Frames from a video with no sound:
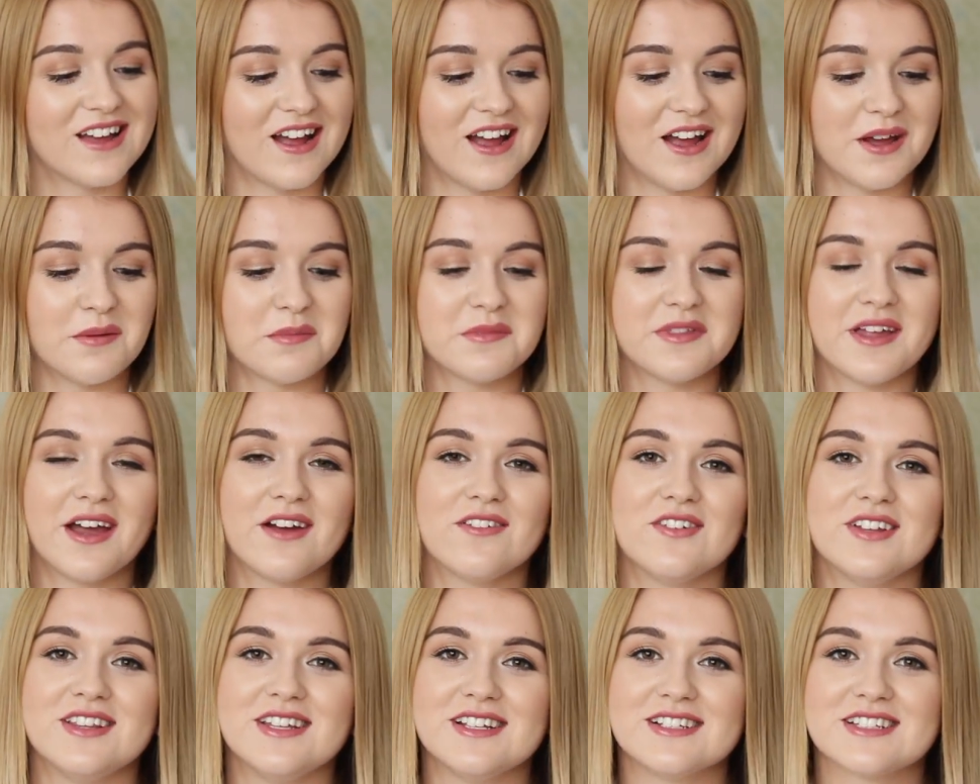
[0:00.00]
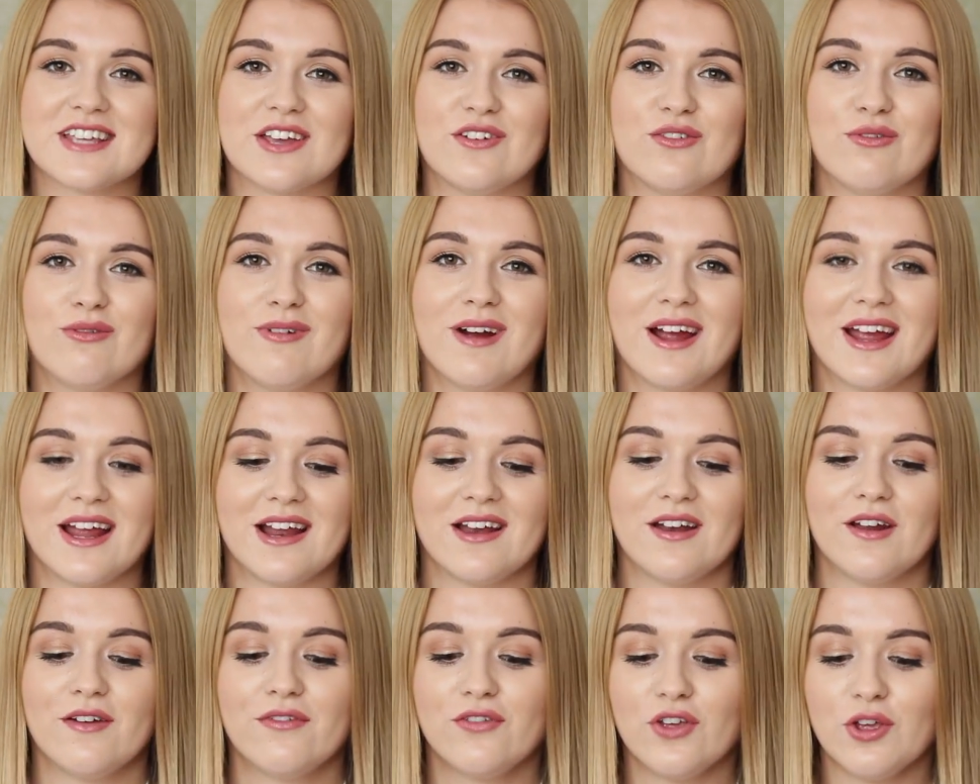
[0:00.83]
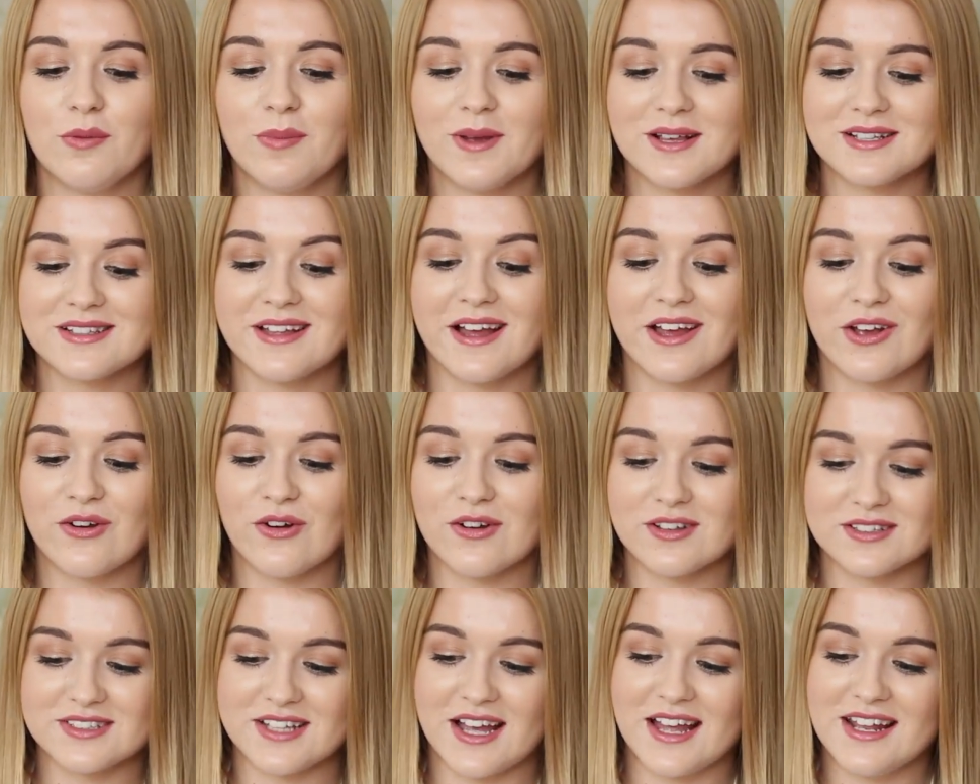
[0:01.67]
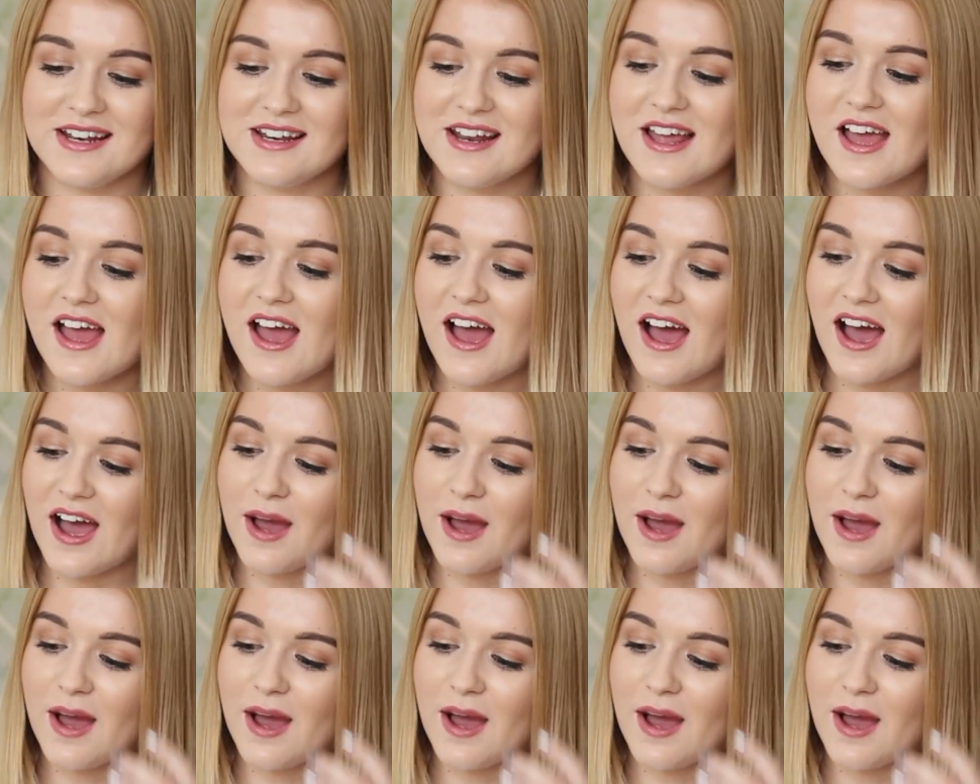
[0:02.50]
that are in this giveaway and a few bits that I got sent.